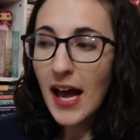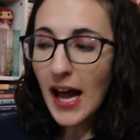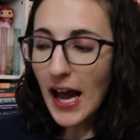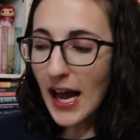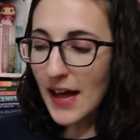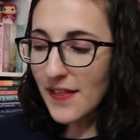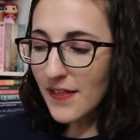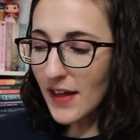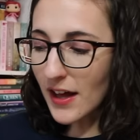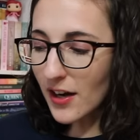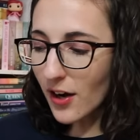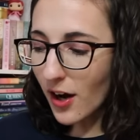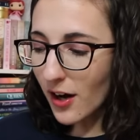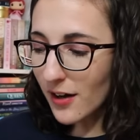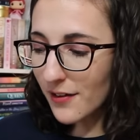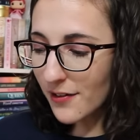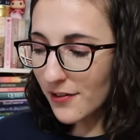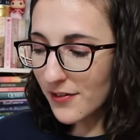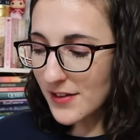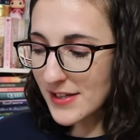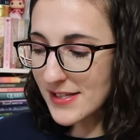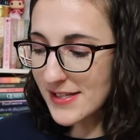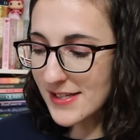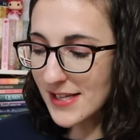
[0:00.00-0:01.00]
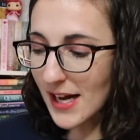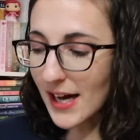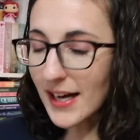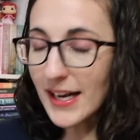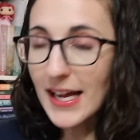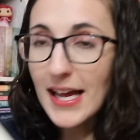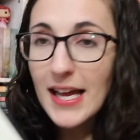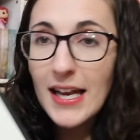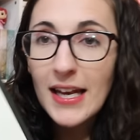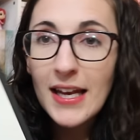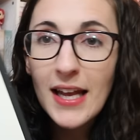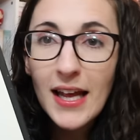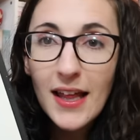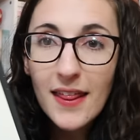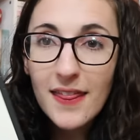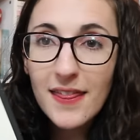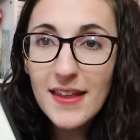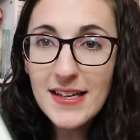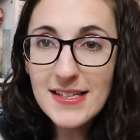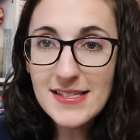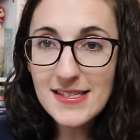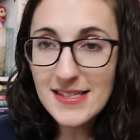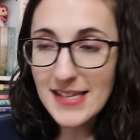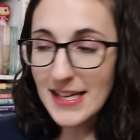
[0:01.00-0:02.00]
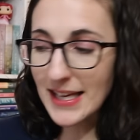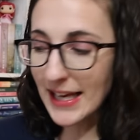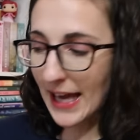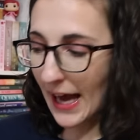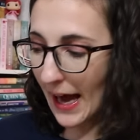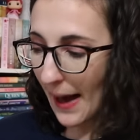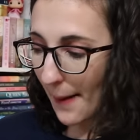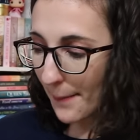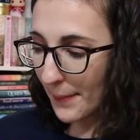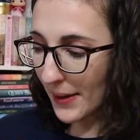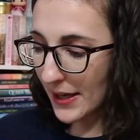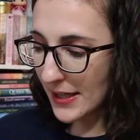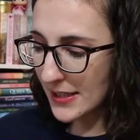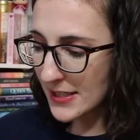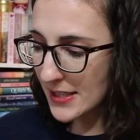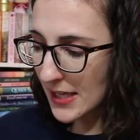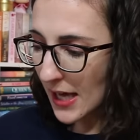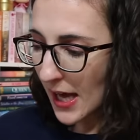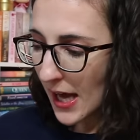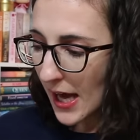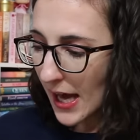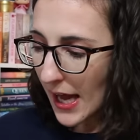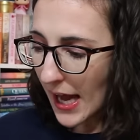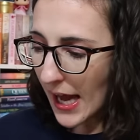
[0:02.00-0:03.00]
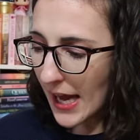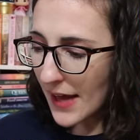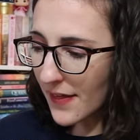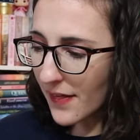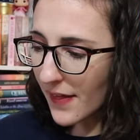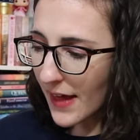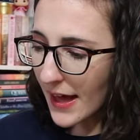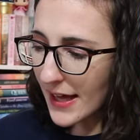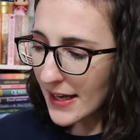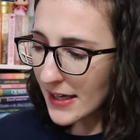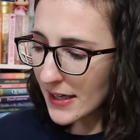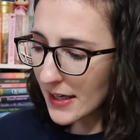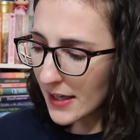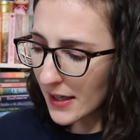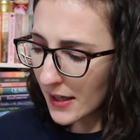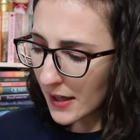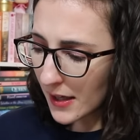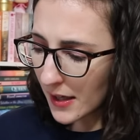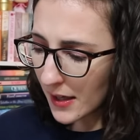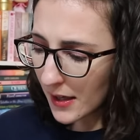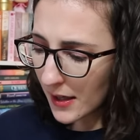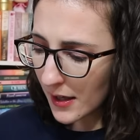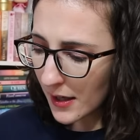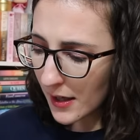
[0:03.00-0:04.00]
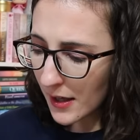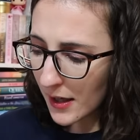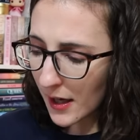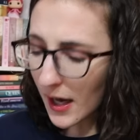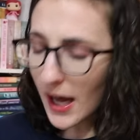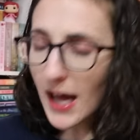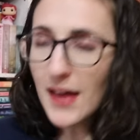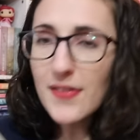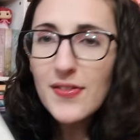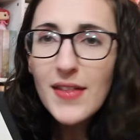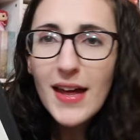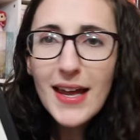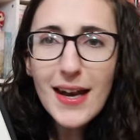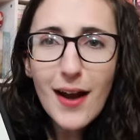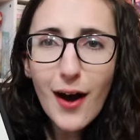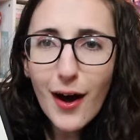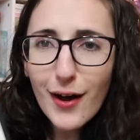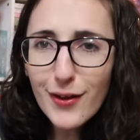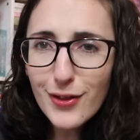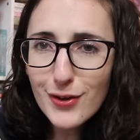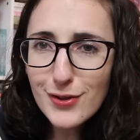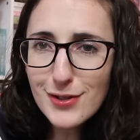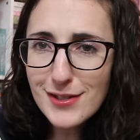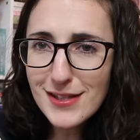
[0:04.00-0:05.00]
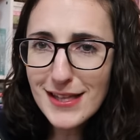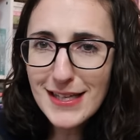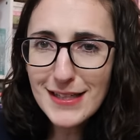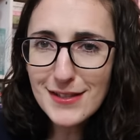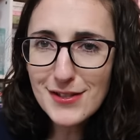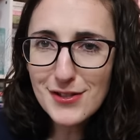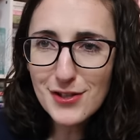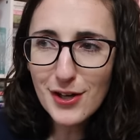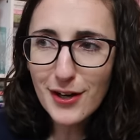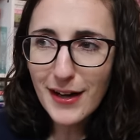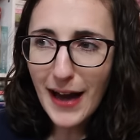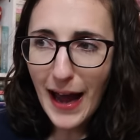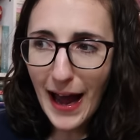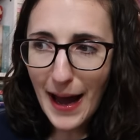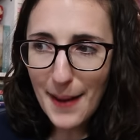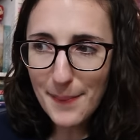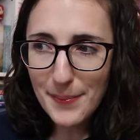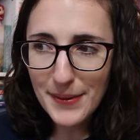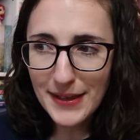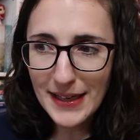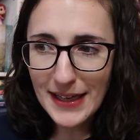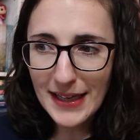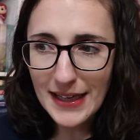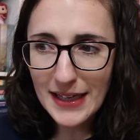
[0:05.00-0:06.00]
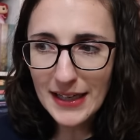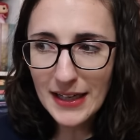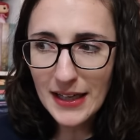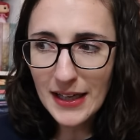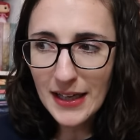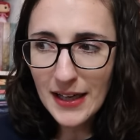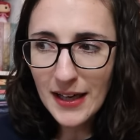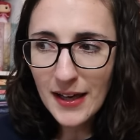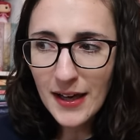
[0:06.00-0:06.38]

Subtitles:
And then all of a sudden, this thing happened. And then other things started happening.